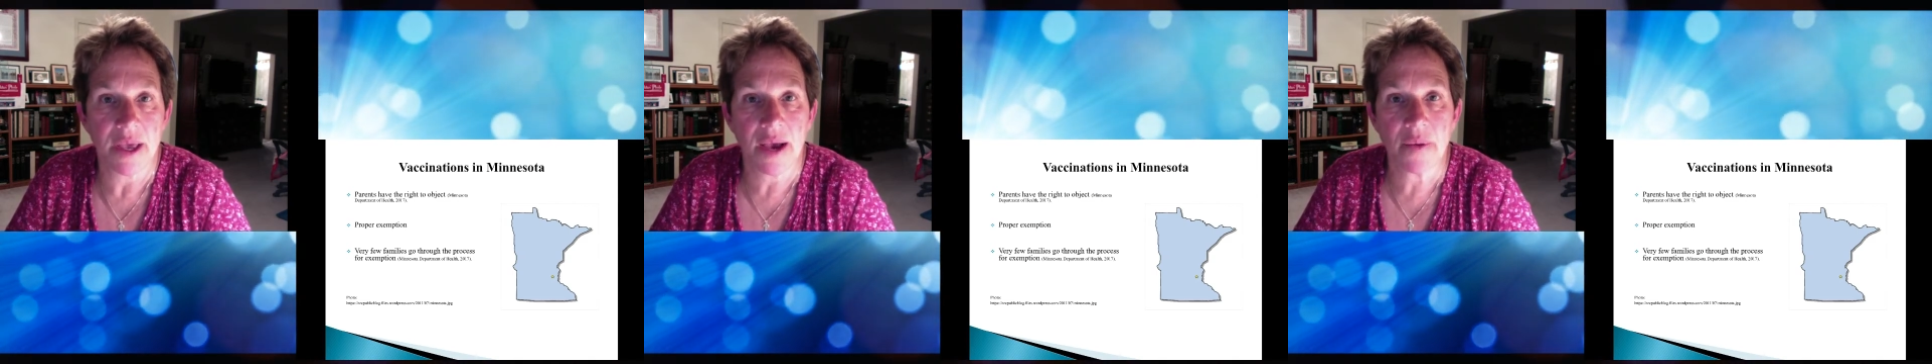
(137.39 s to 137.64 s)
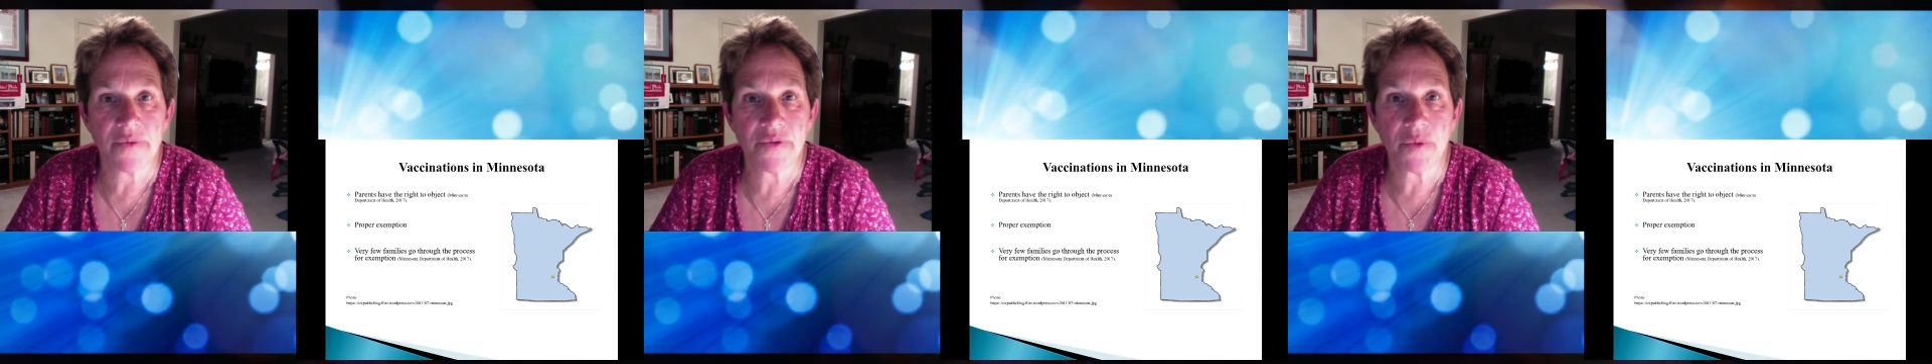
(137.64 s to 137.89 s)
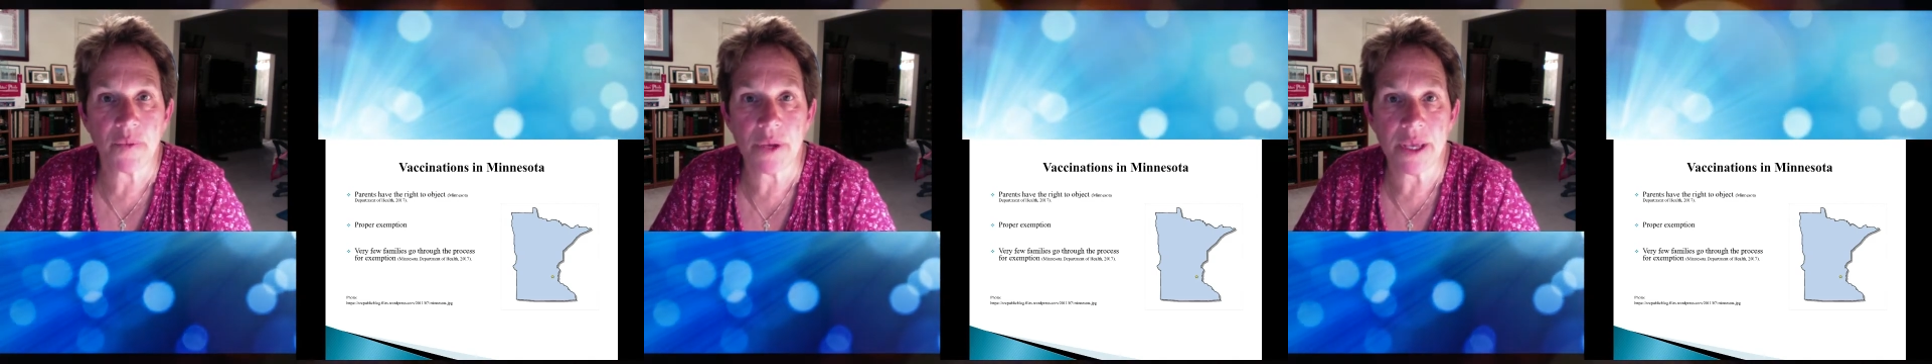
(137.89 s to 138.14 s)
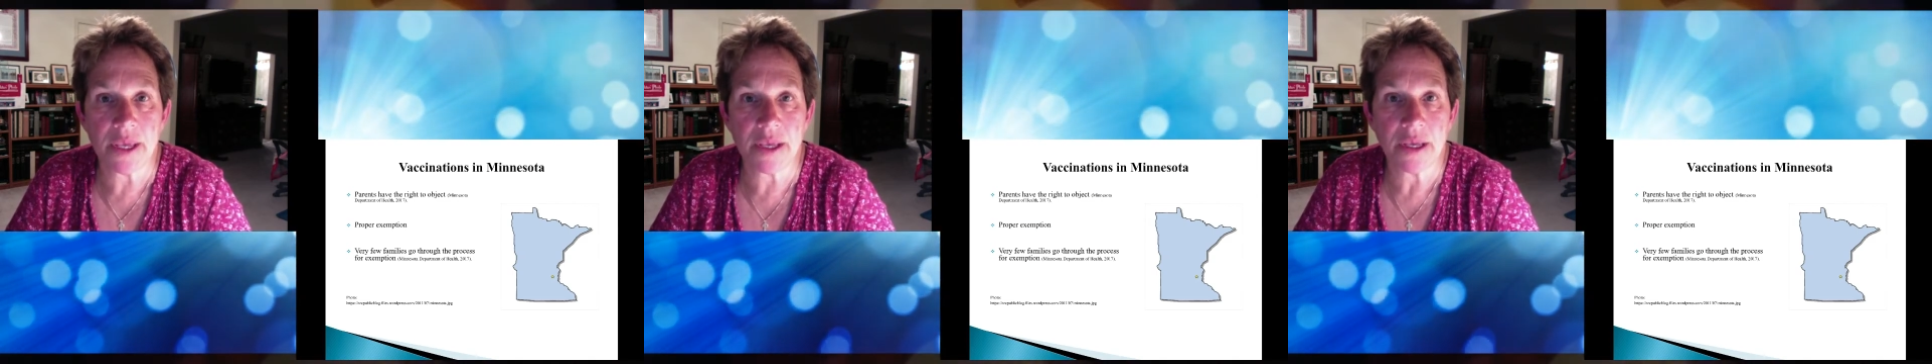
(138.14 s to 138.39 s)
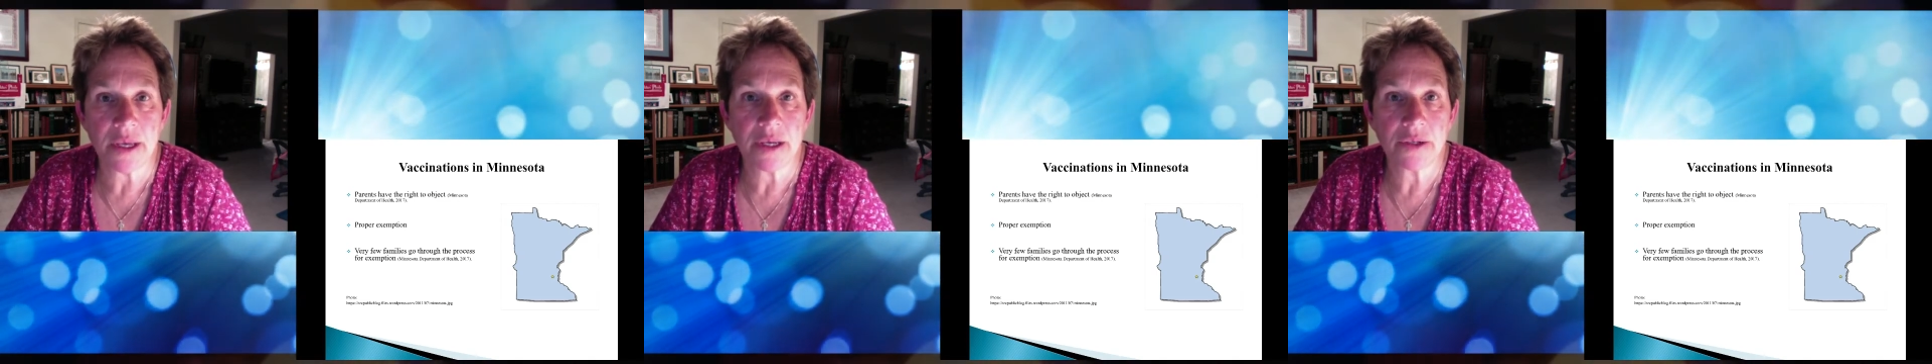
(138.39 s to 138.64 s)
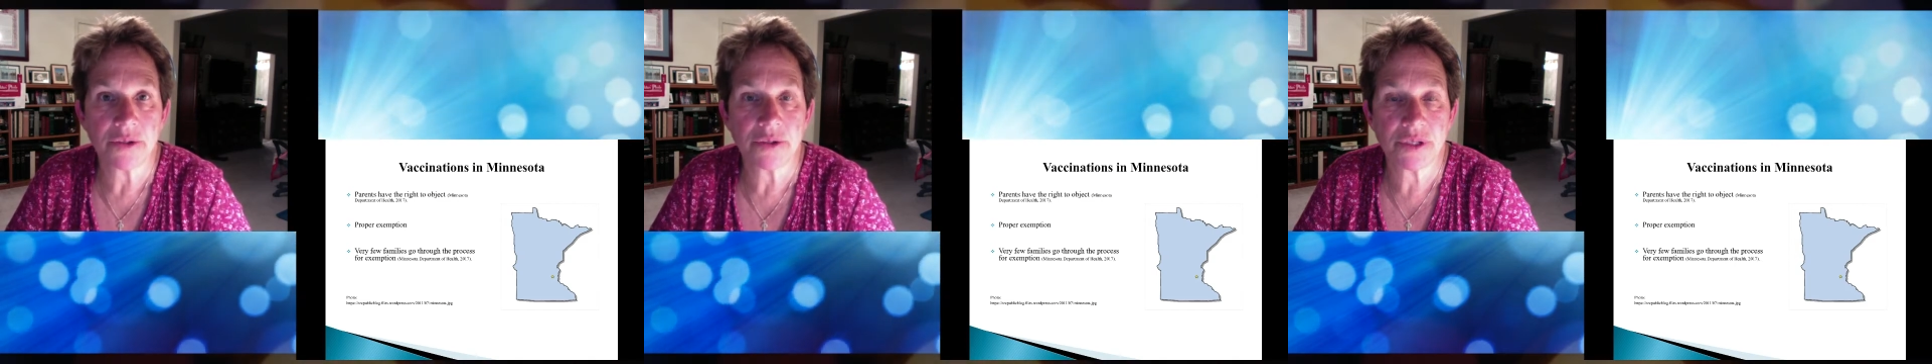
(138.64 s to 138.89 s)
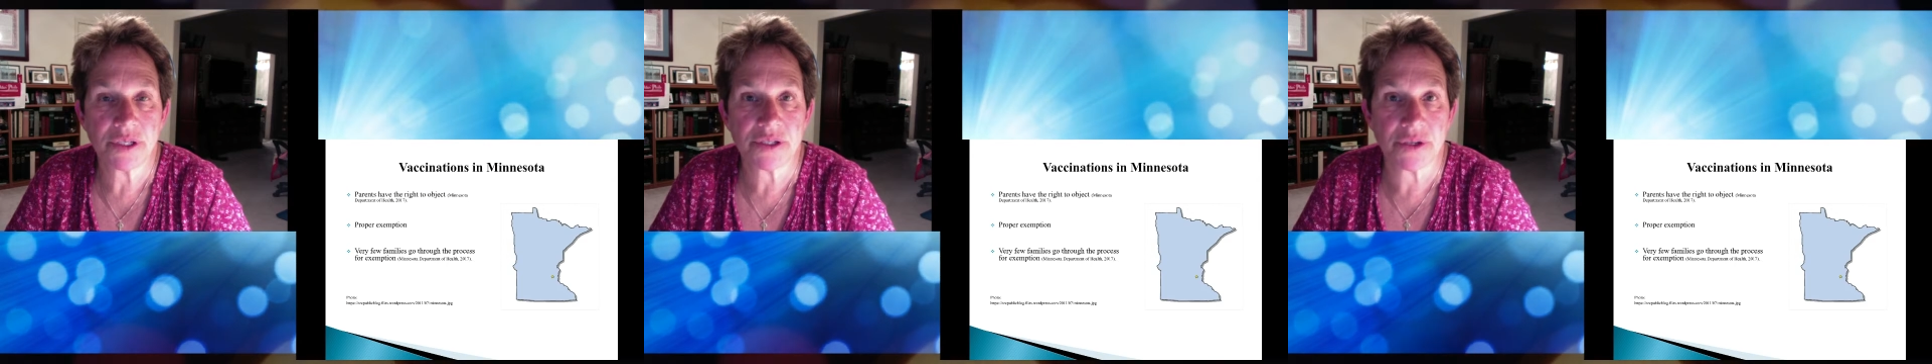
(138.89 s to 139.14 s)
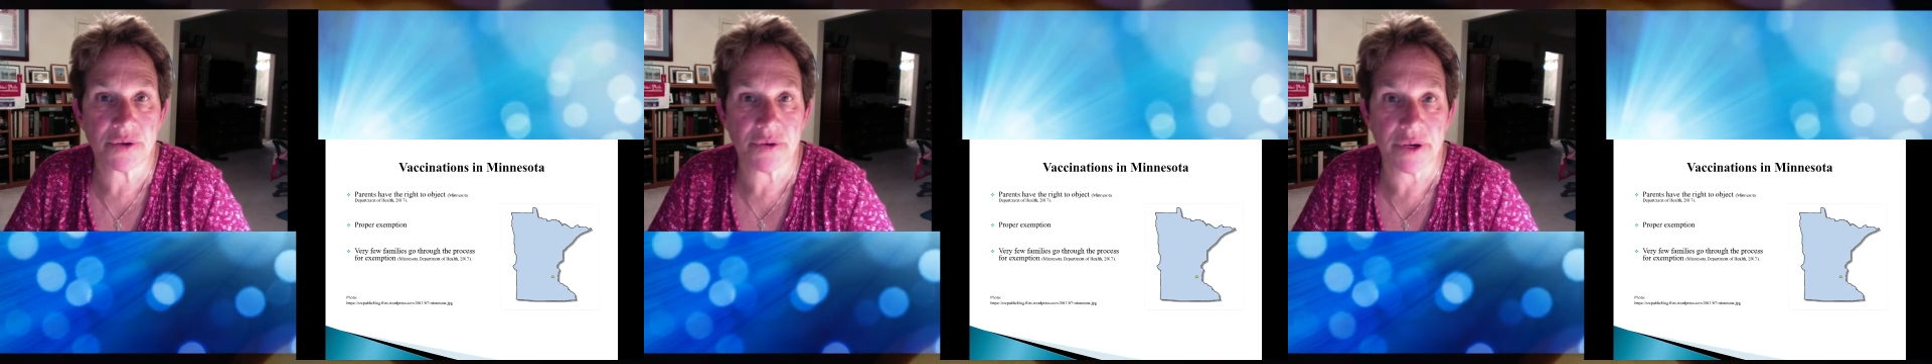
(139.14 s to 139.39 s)
However, we
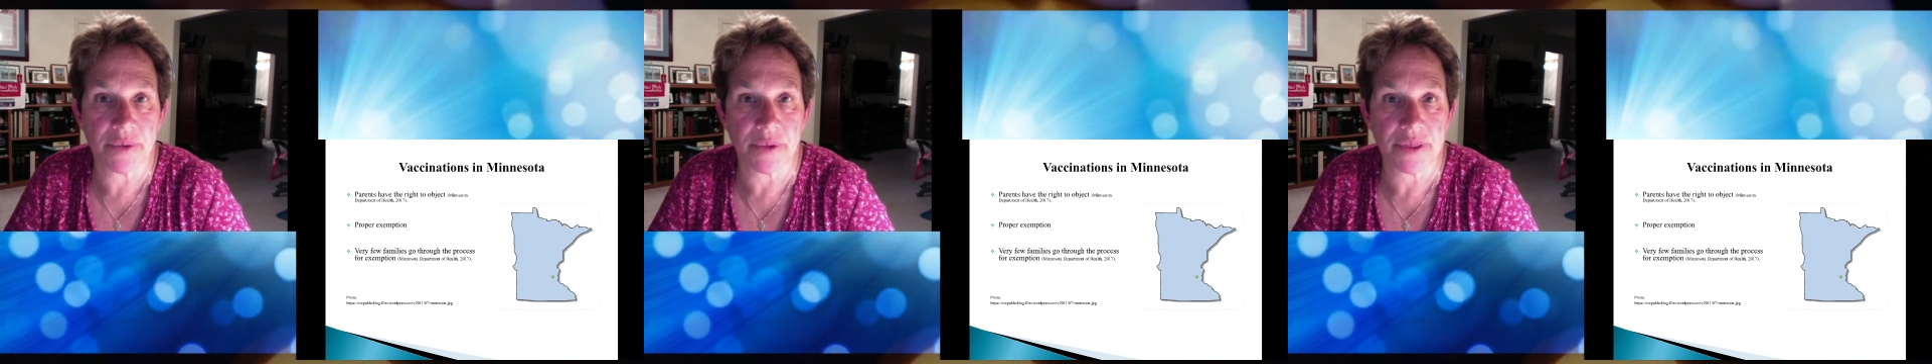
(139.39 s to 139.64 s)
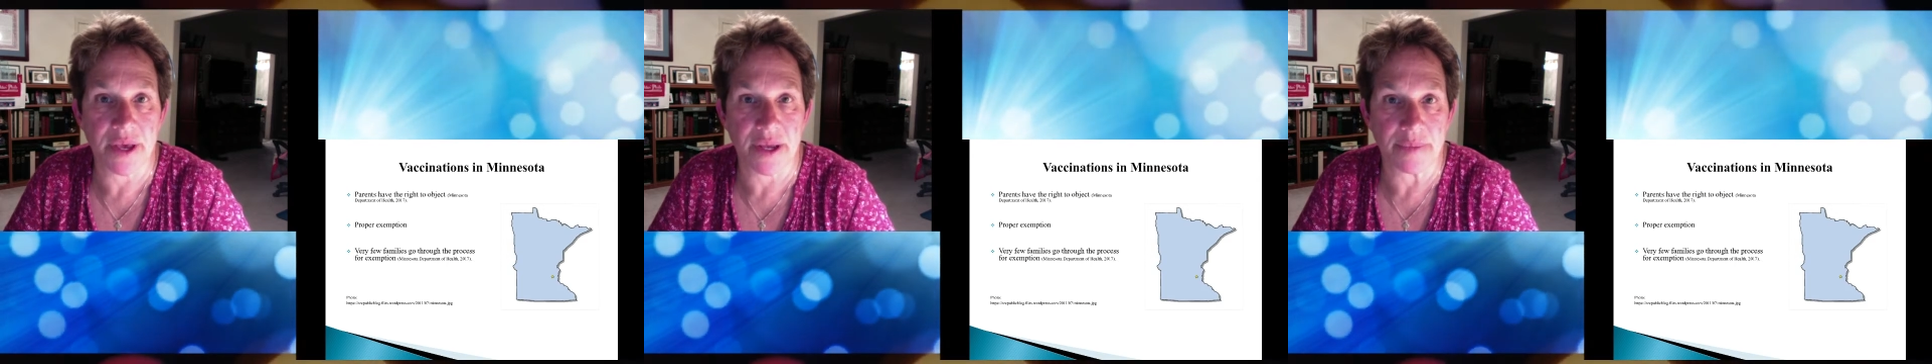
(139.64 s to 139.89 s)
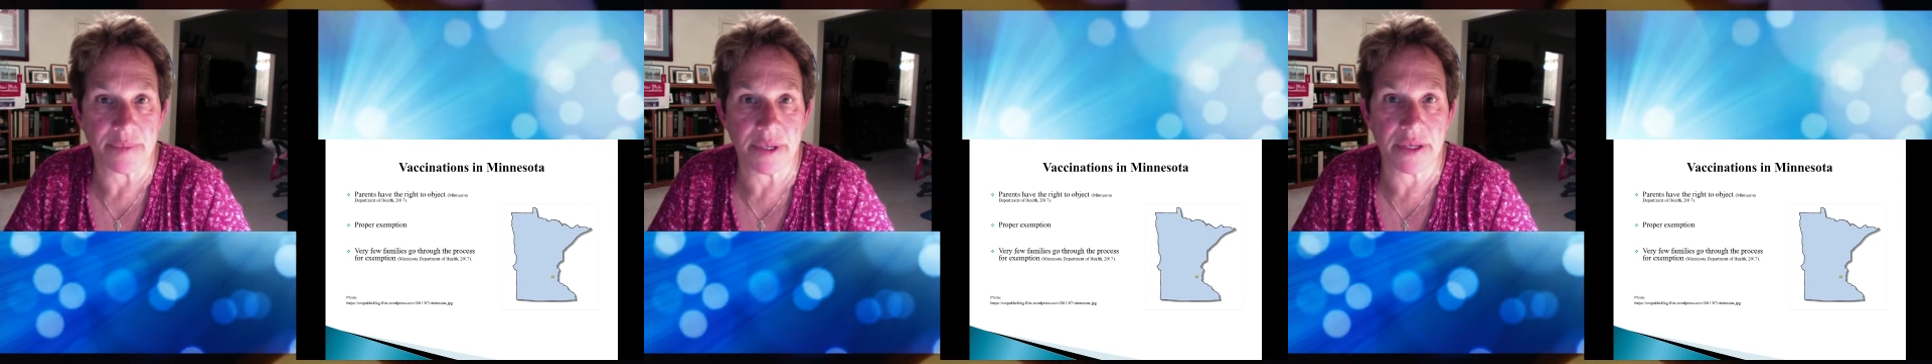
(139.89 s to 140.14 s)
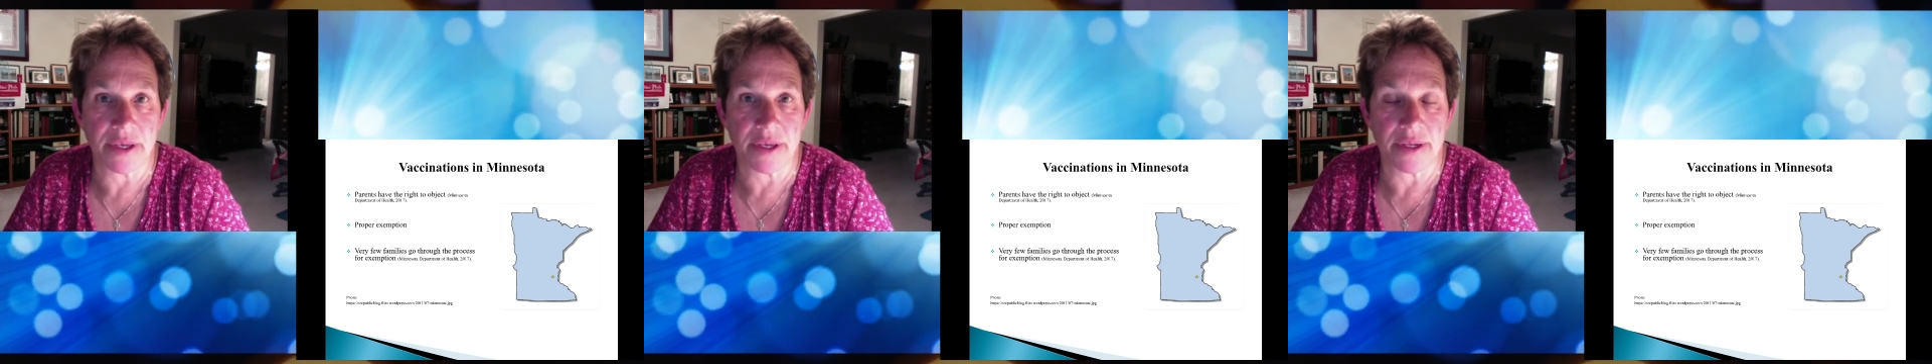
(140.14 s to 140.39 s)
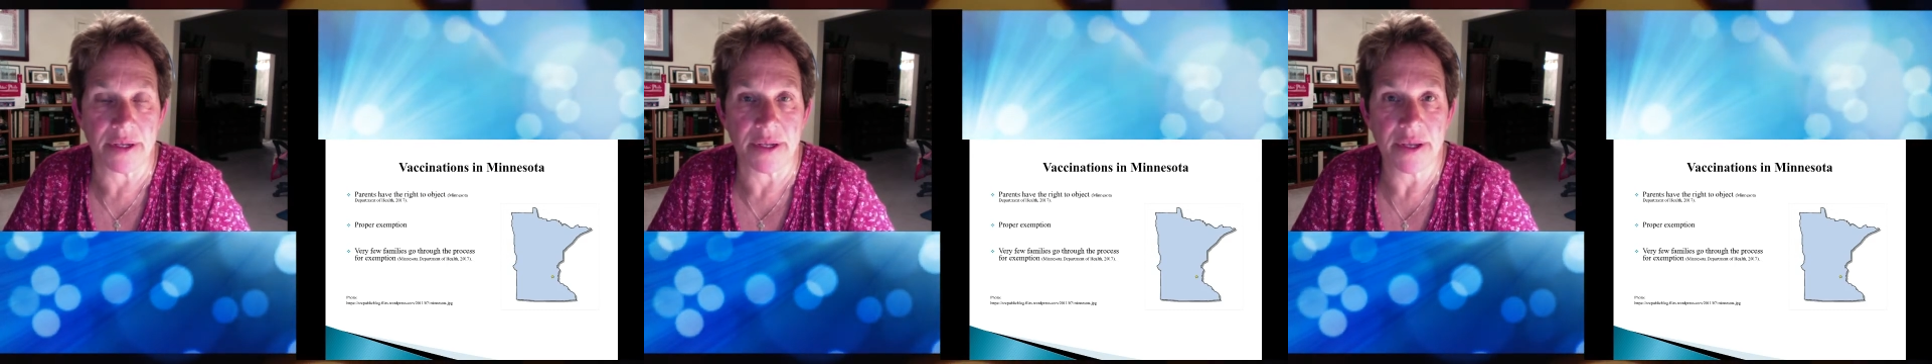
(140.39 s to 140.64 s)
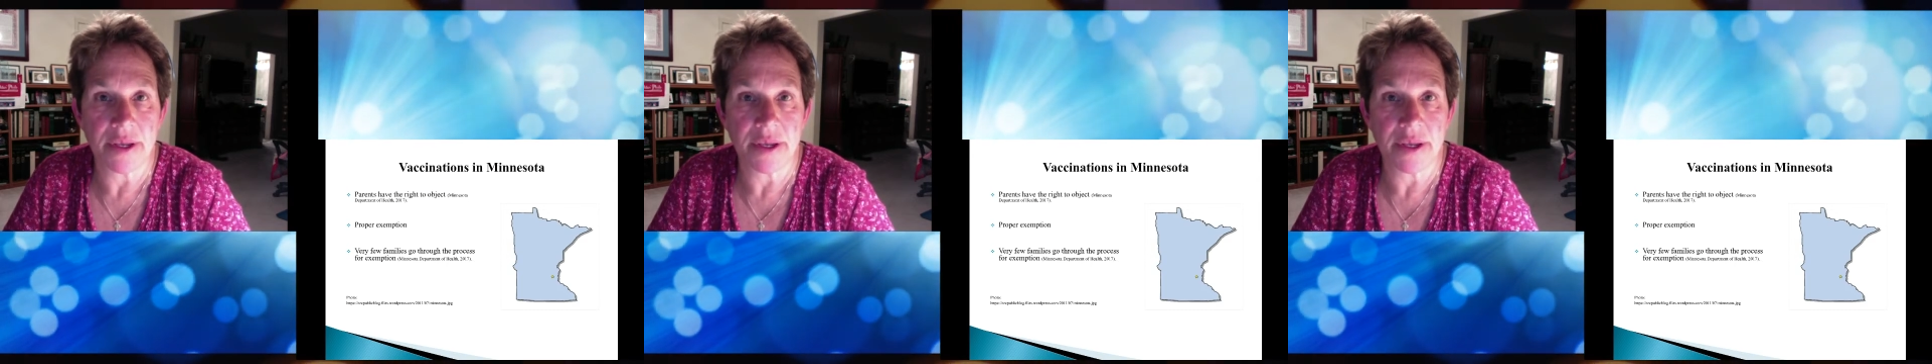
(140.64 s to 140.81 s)
disagree with that opinion.